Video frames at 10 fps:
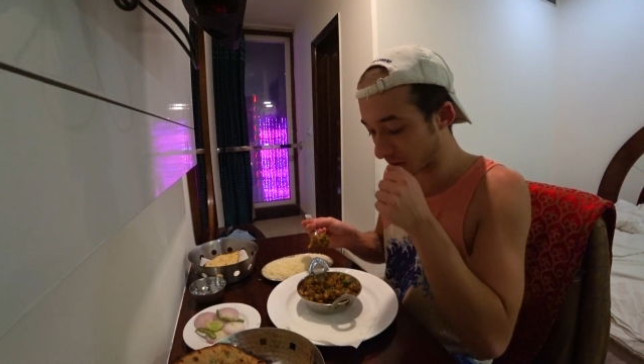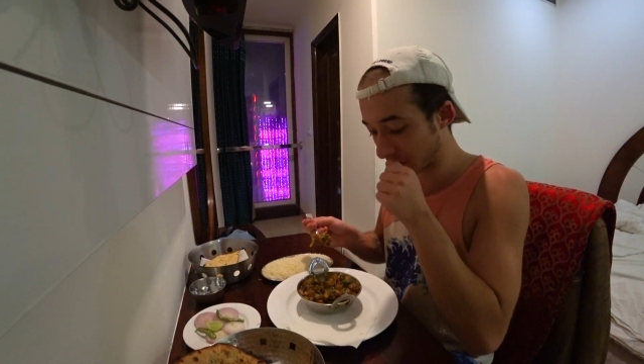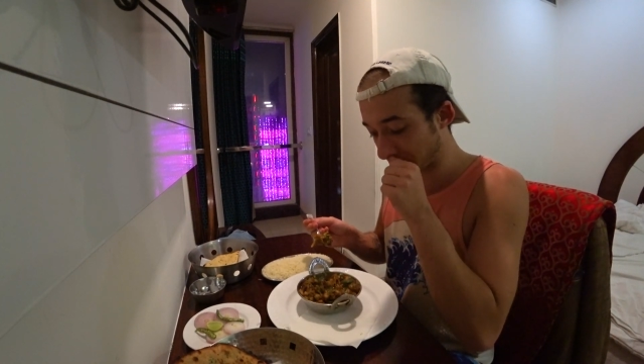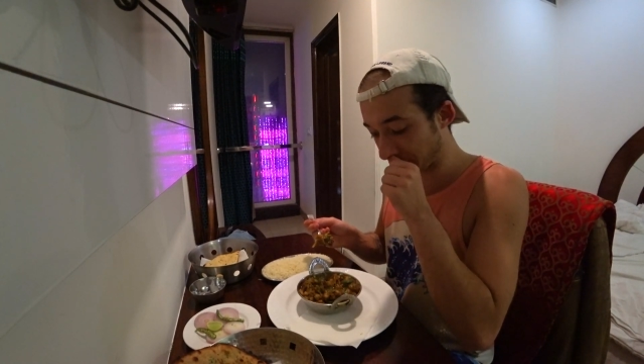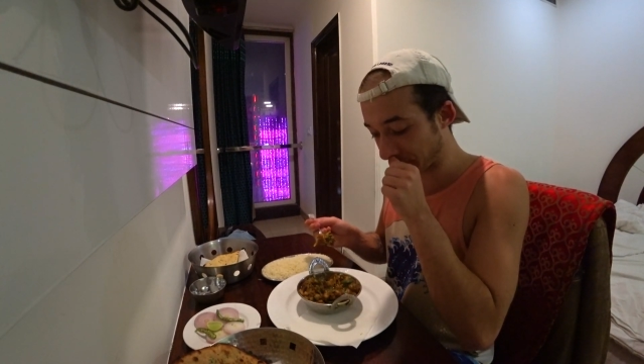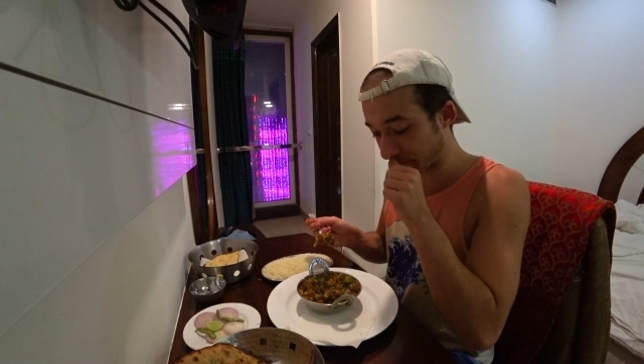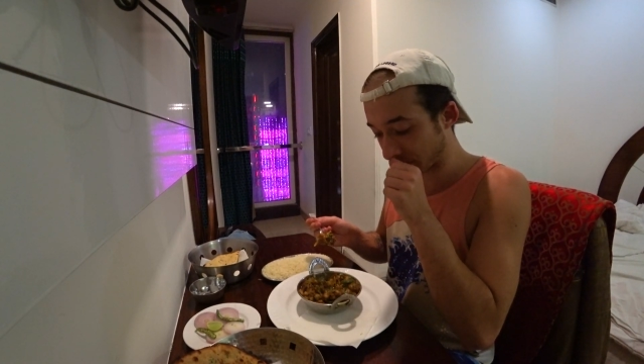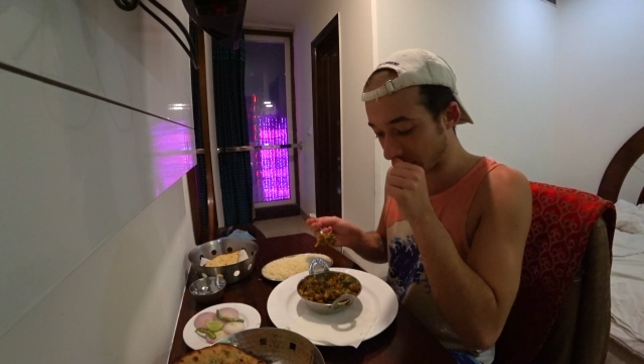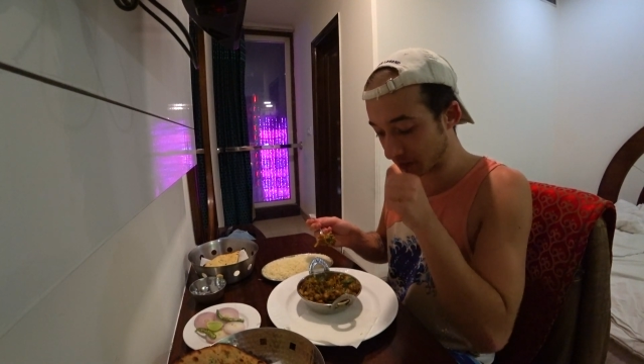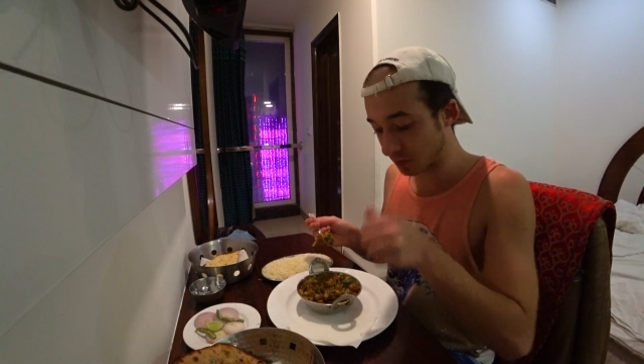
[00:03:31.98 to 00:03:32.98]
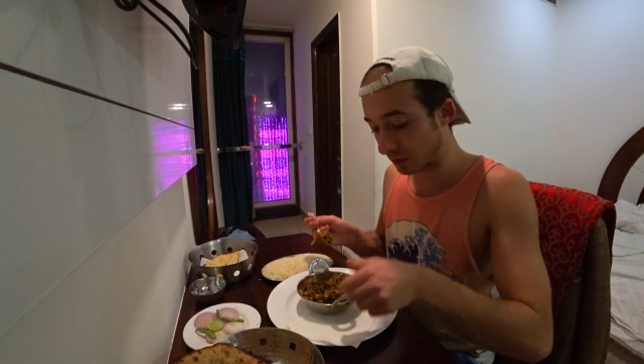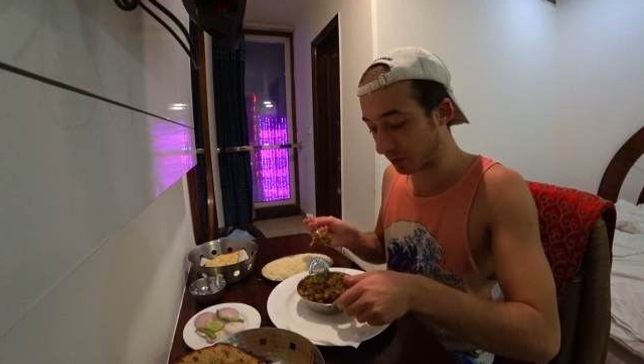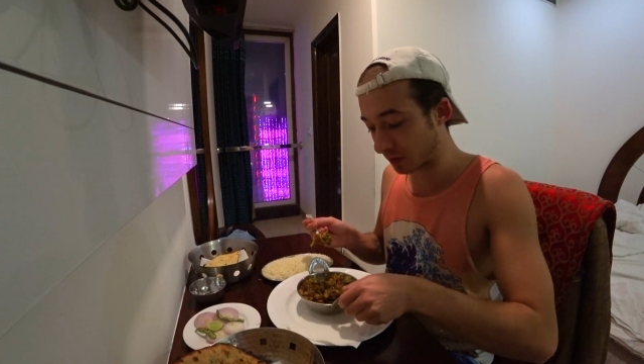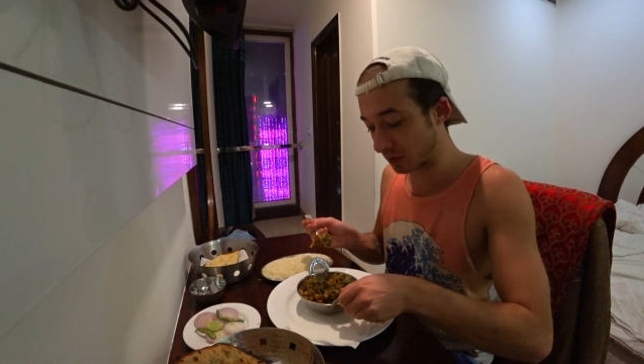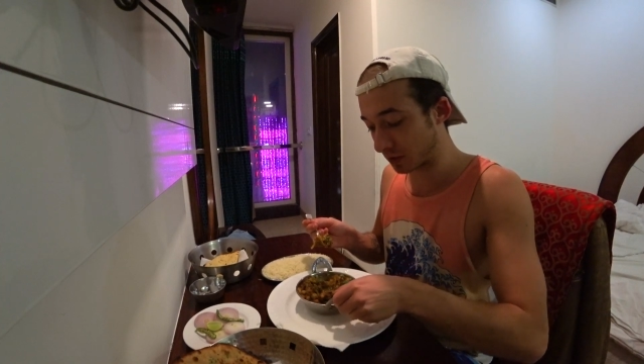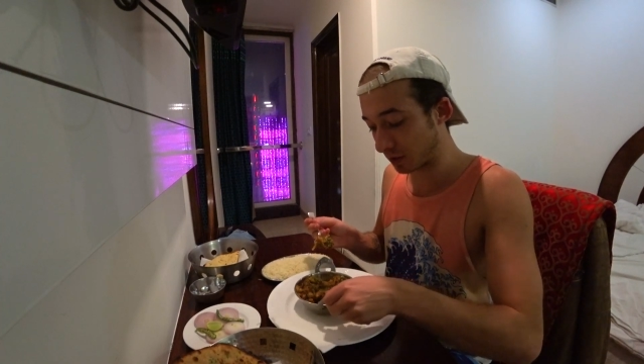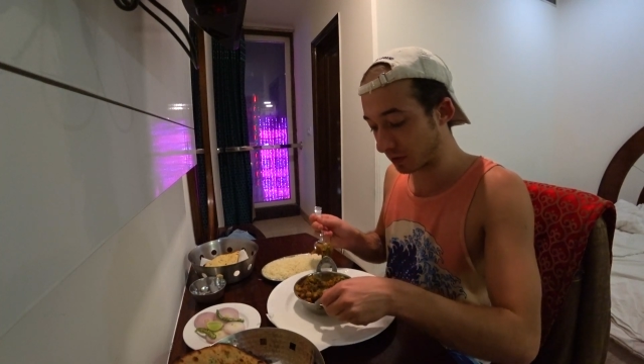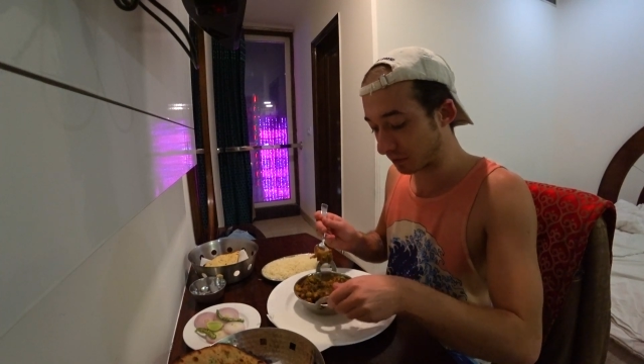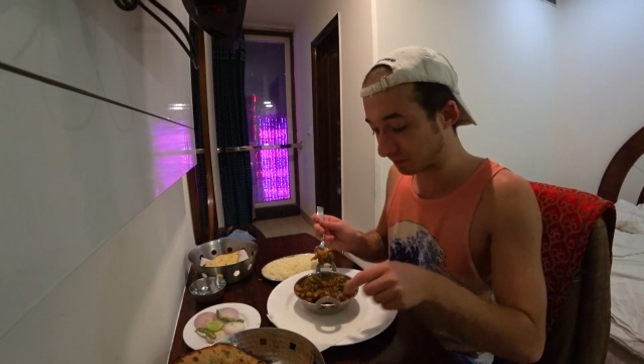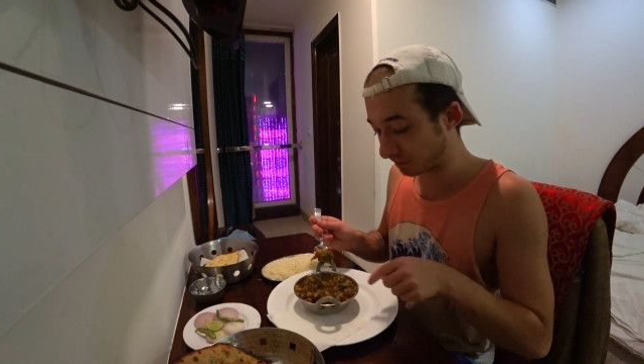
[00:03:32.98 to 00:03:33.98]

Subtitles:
it. Also, you can see here,